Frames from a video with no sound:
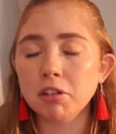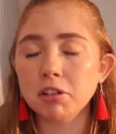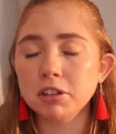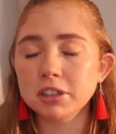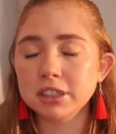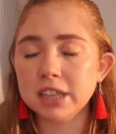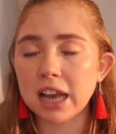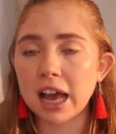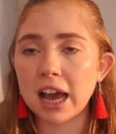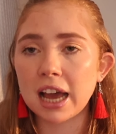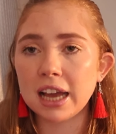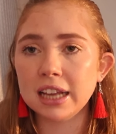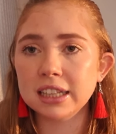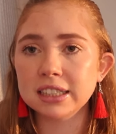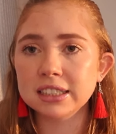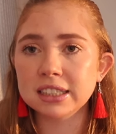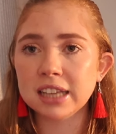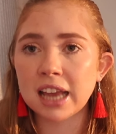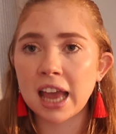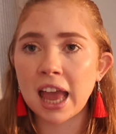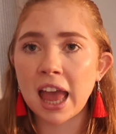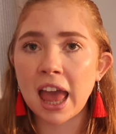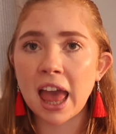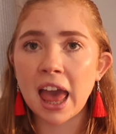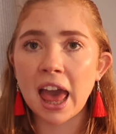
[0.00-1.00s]
those lines.
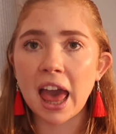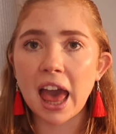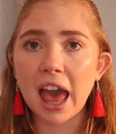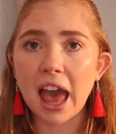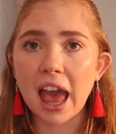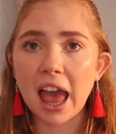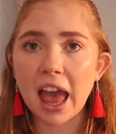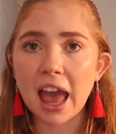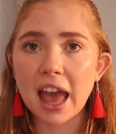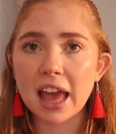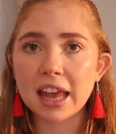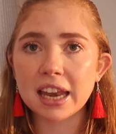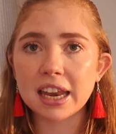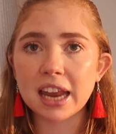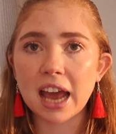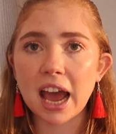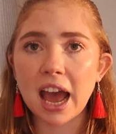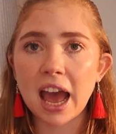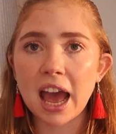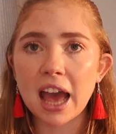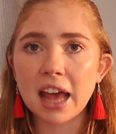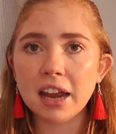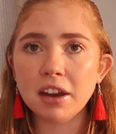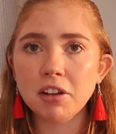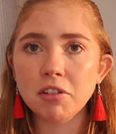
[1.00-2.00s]
And I
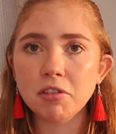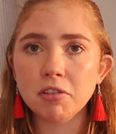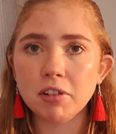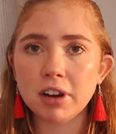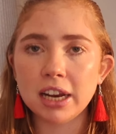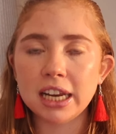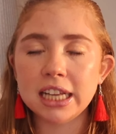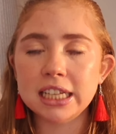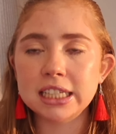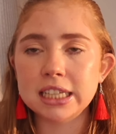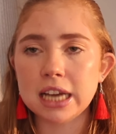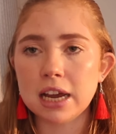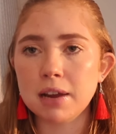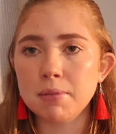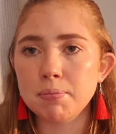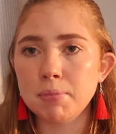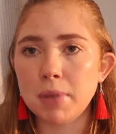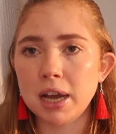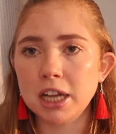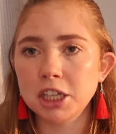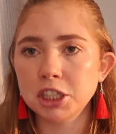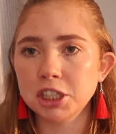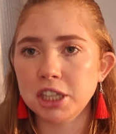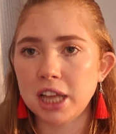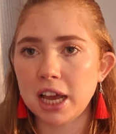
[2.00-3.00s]
hadn't really done
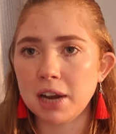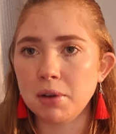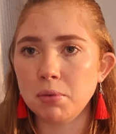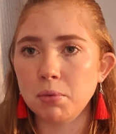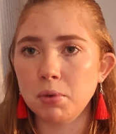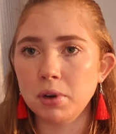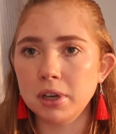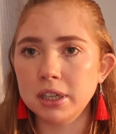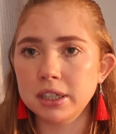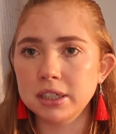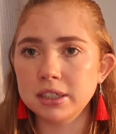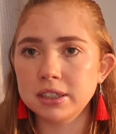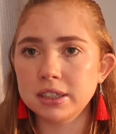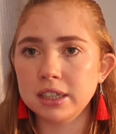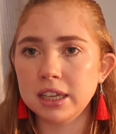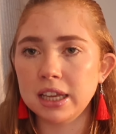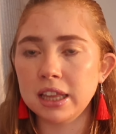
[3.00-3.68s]
much that was